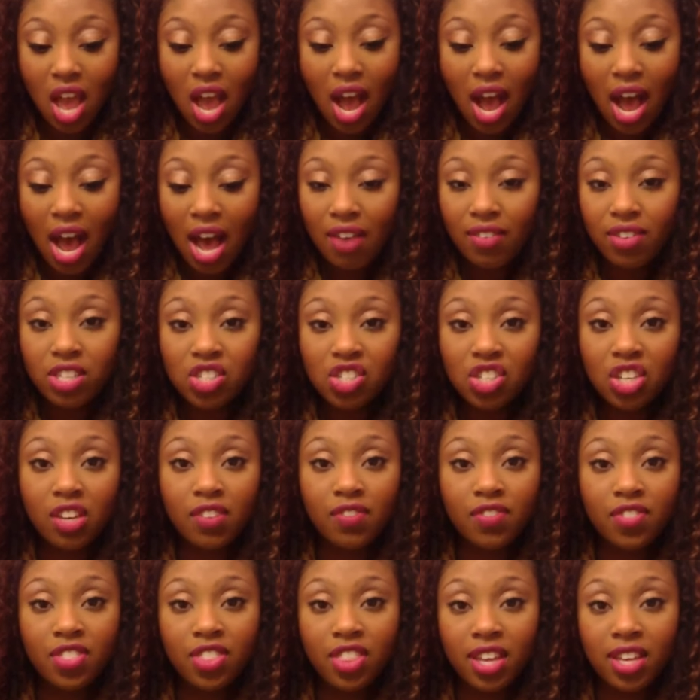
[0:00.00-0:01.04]
I've
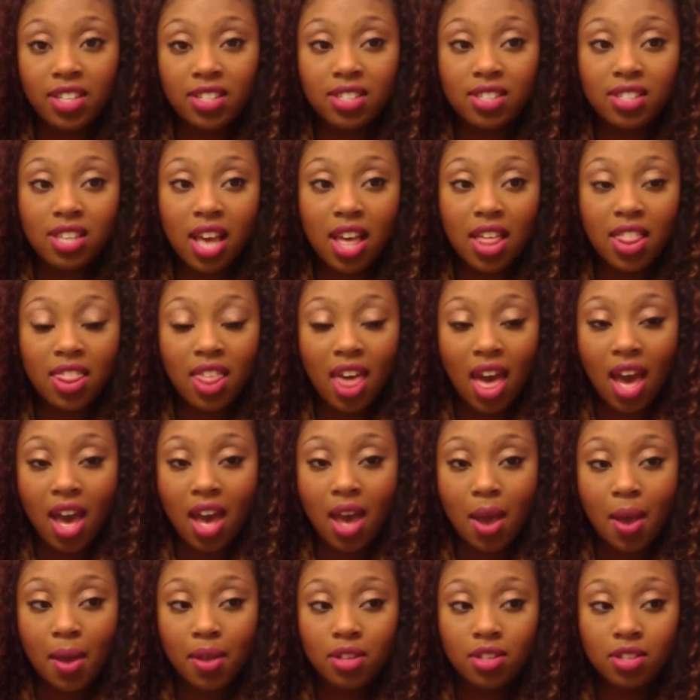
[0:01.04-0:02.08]
achieved things
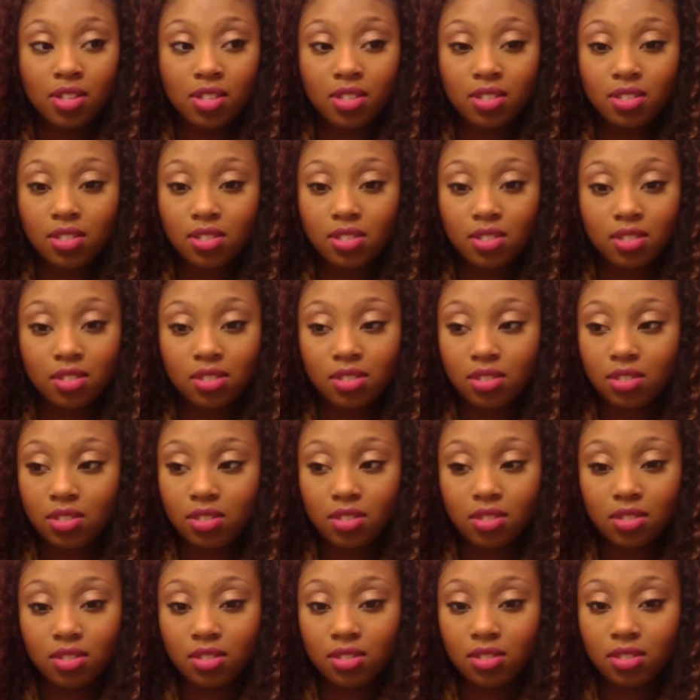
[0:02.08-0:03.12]
that
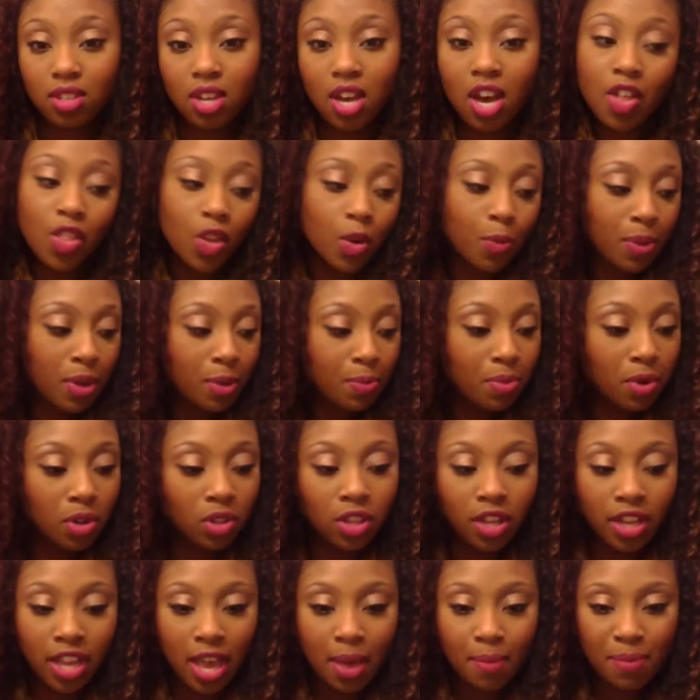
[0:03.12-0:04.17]
other people
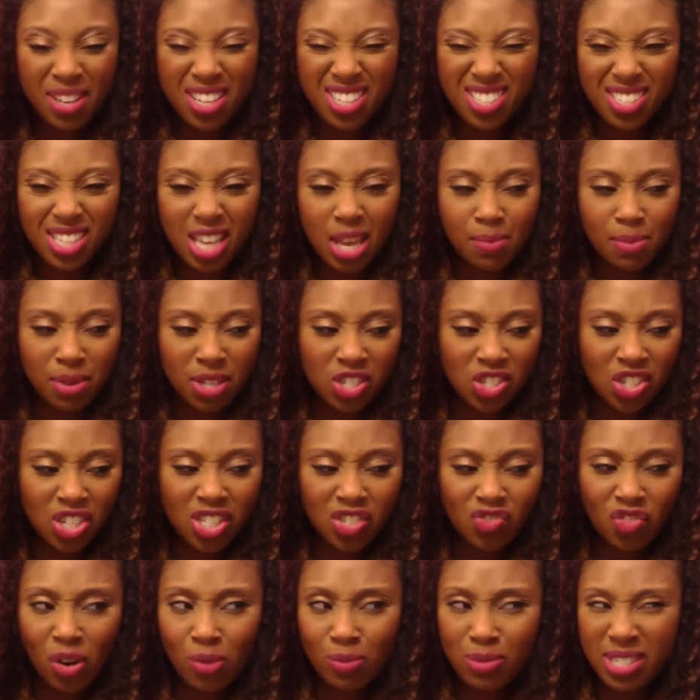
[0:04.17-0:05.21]
look at me and say, but
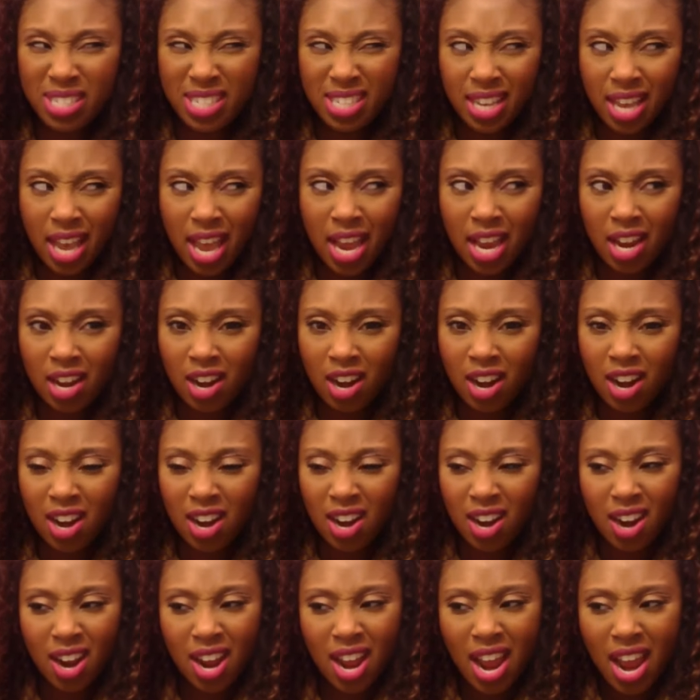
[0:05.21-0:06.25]
she's from Decatur.
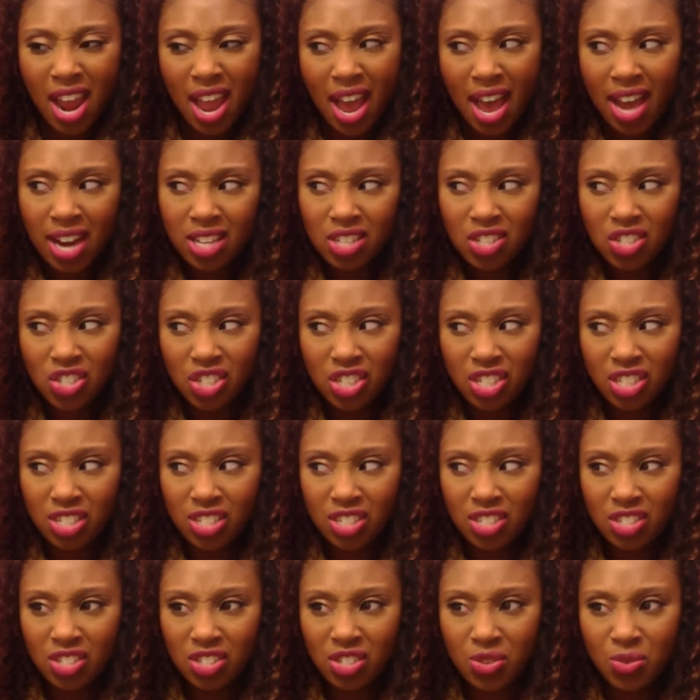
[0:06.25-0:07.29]
How did she
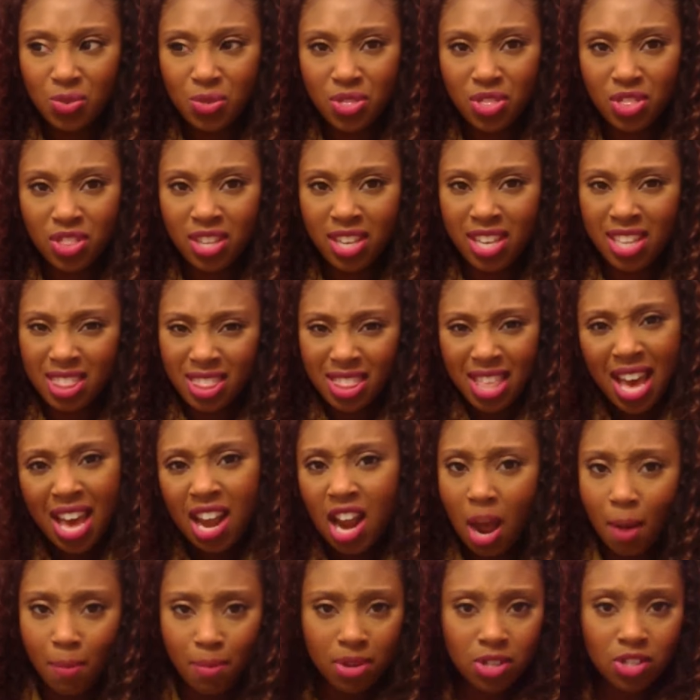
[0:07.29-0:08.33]
get
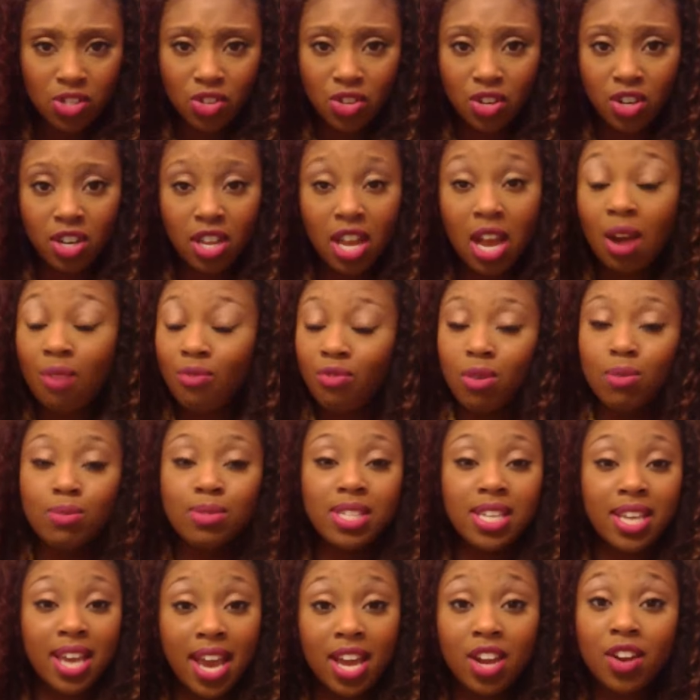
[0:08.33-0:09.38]
that opportunity? I'm from
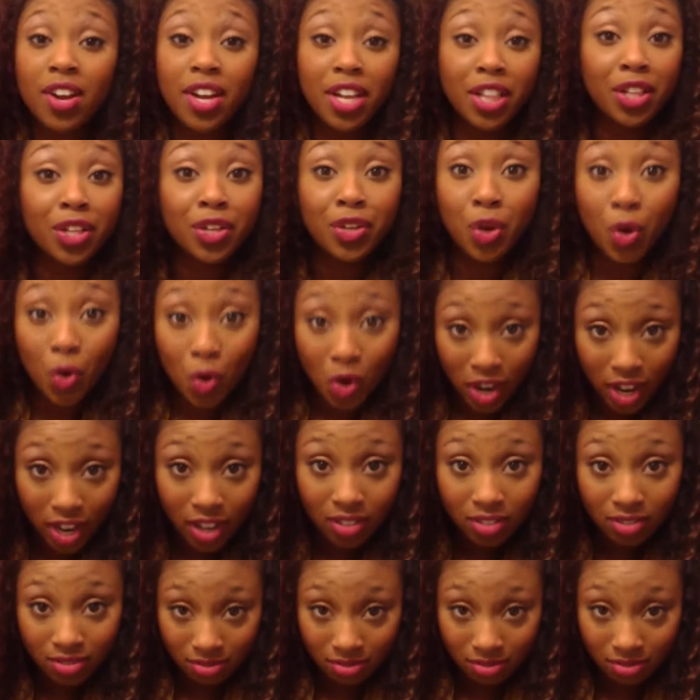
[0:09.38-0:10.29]
Decatur, Illinois.